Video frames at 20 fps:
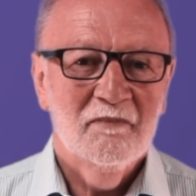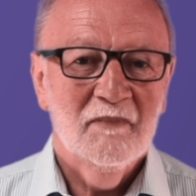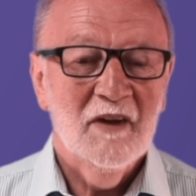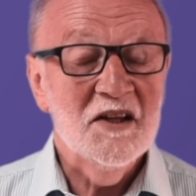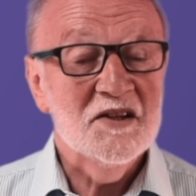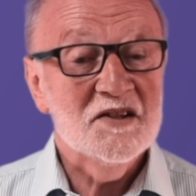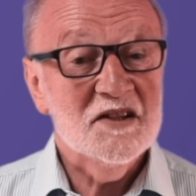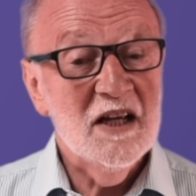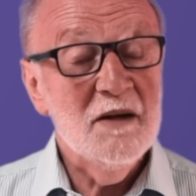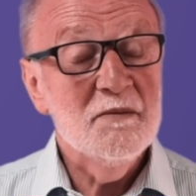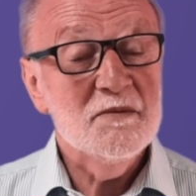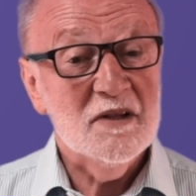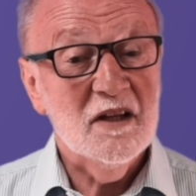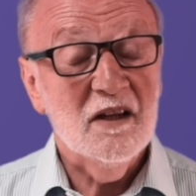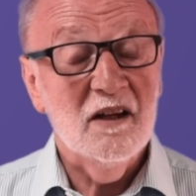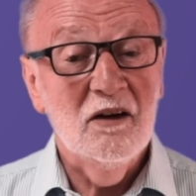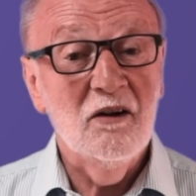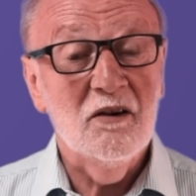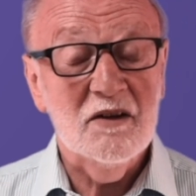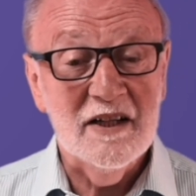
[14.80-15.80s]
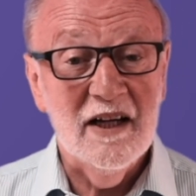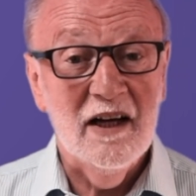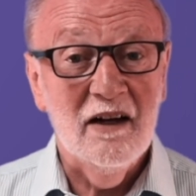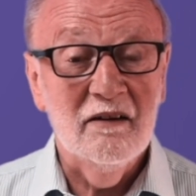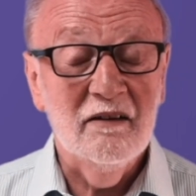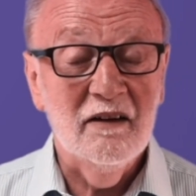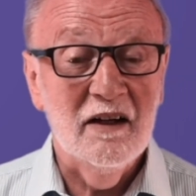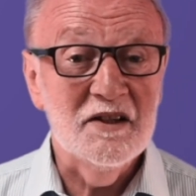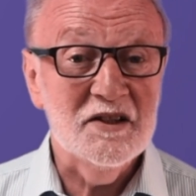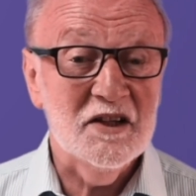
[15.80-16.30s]
It seems that the
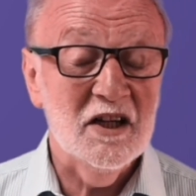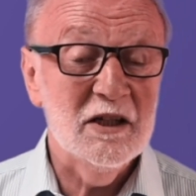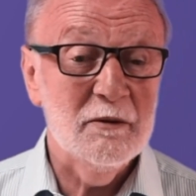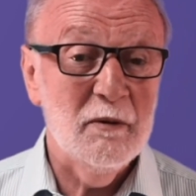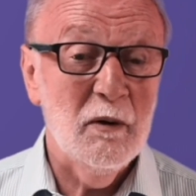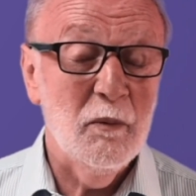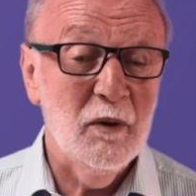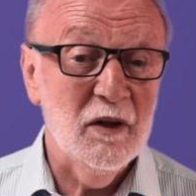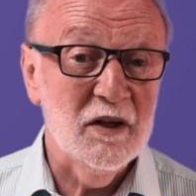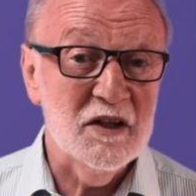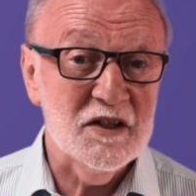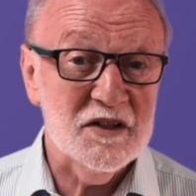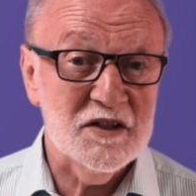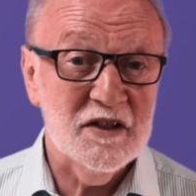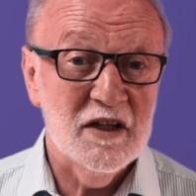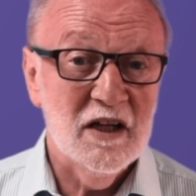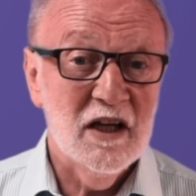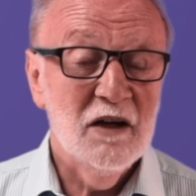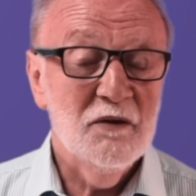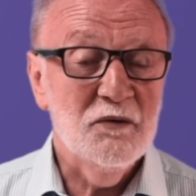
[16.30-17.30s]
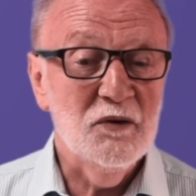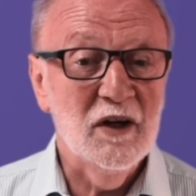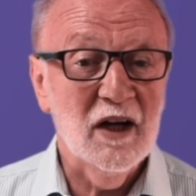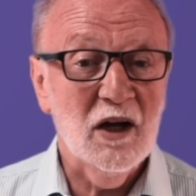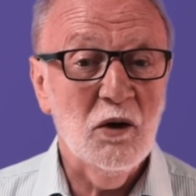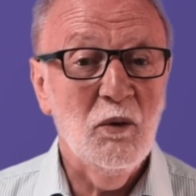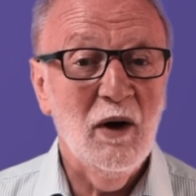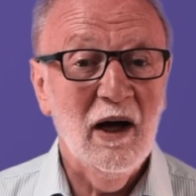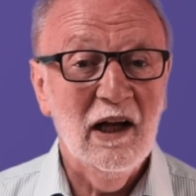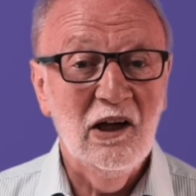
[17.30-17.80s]
lockdown is going to be with us for a
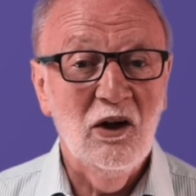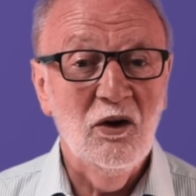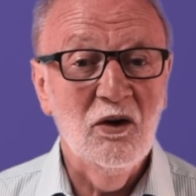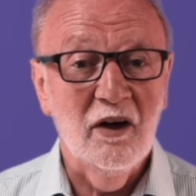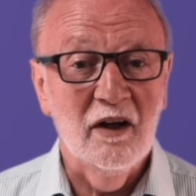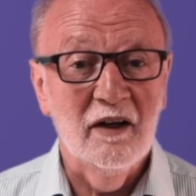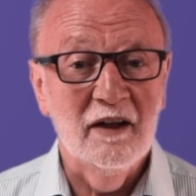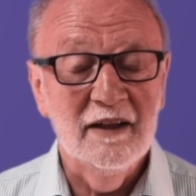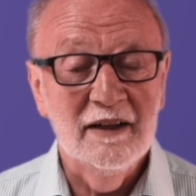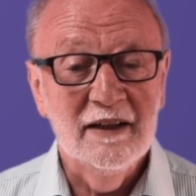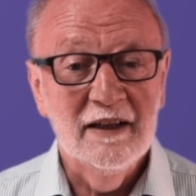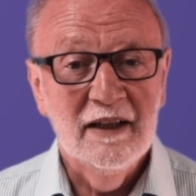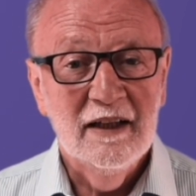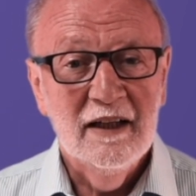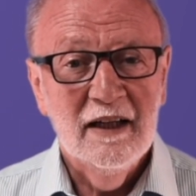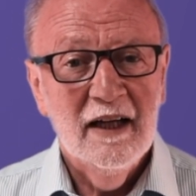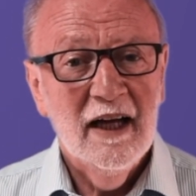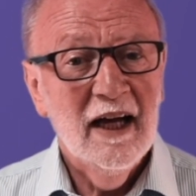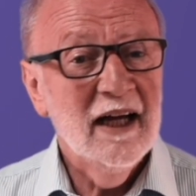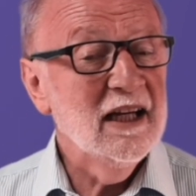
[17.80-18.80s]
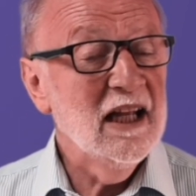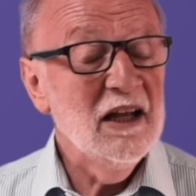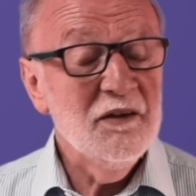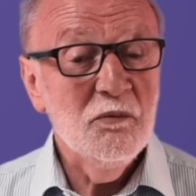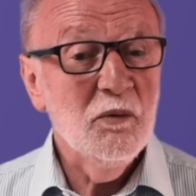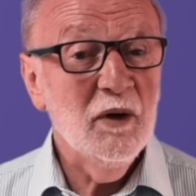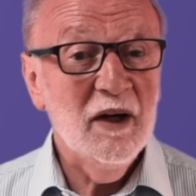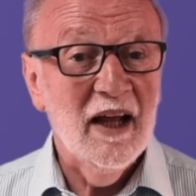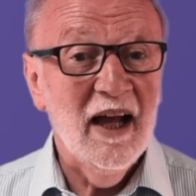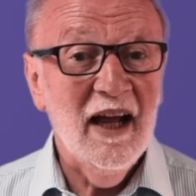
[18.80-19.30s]
little while longer, and
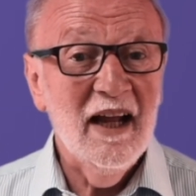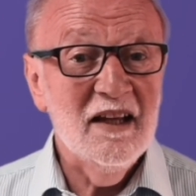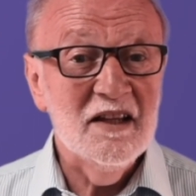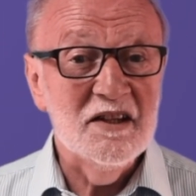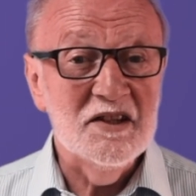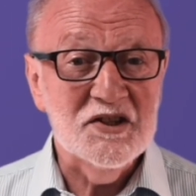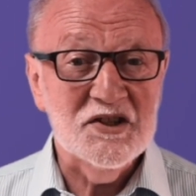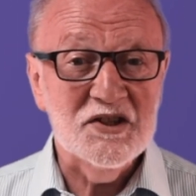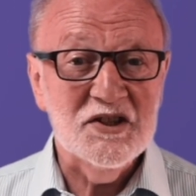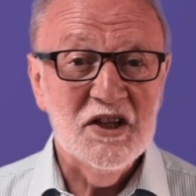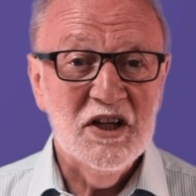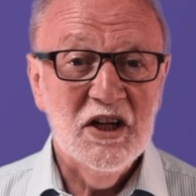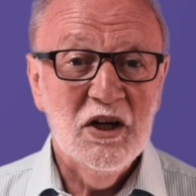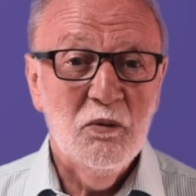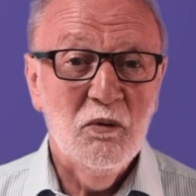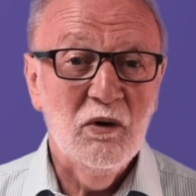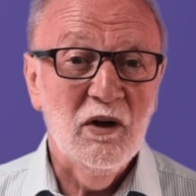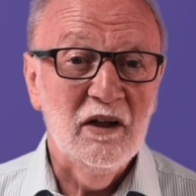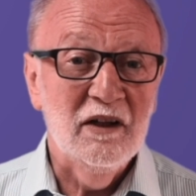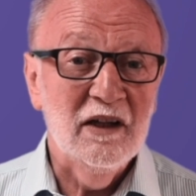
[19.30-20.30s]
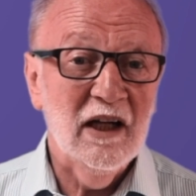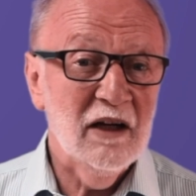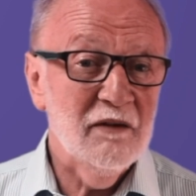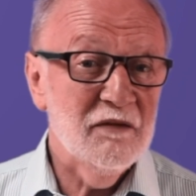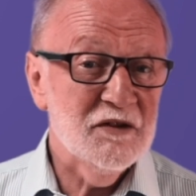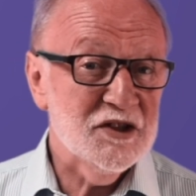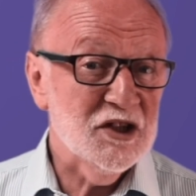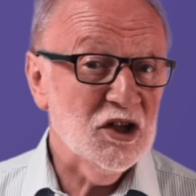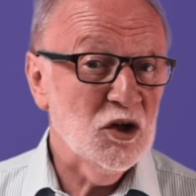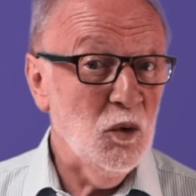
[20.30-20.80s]
even when it ends, none
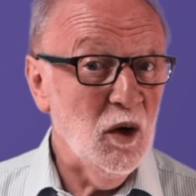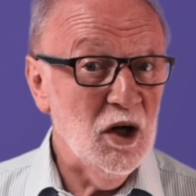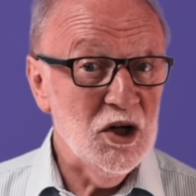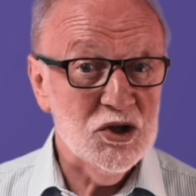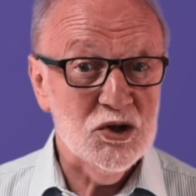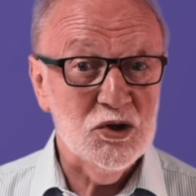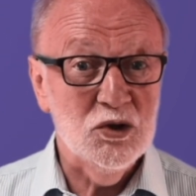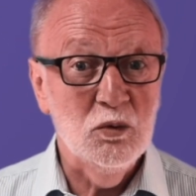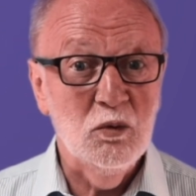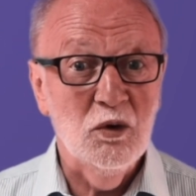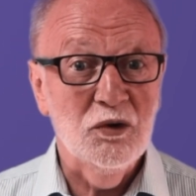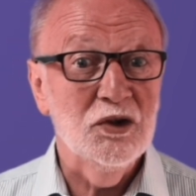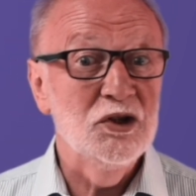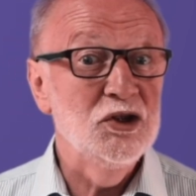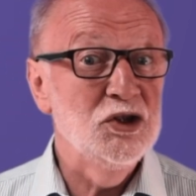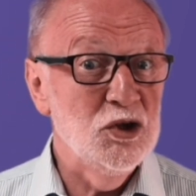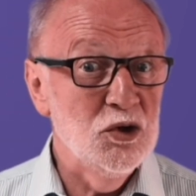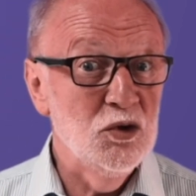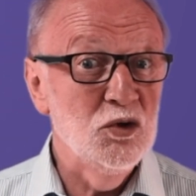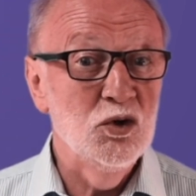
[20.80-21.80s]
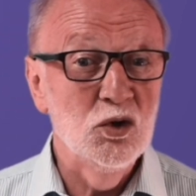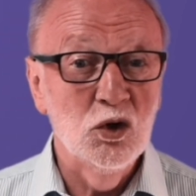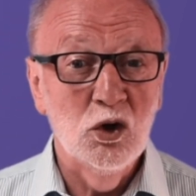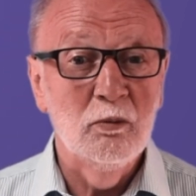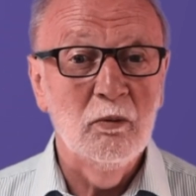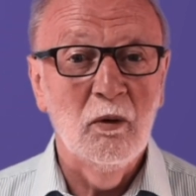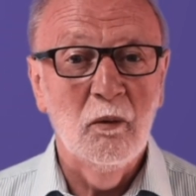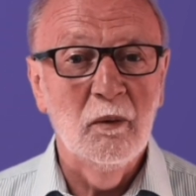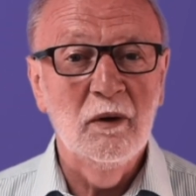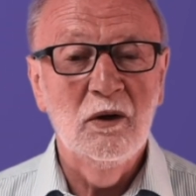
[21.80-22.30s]
of us are quite sure what the new
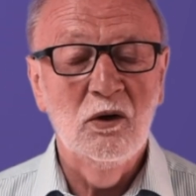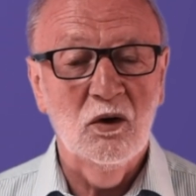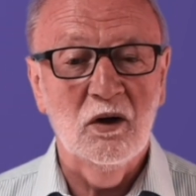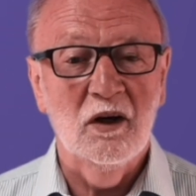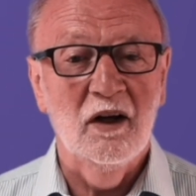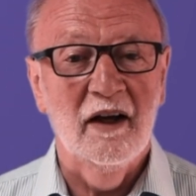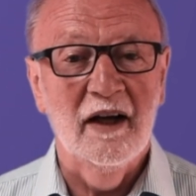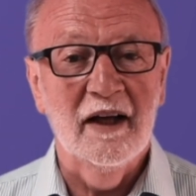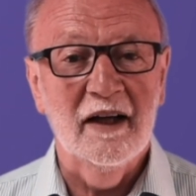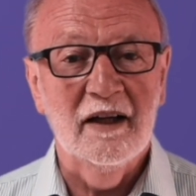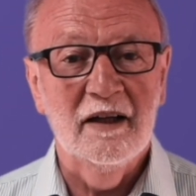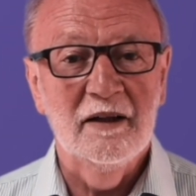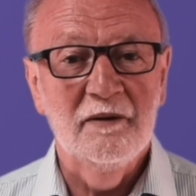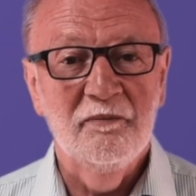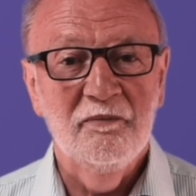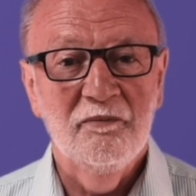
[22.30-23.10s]
normal would look like.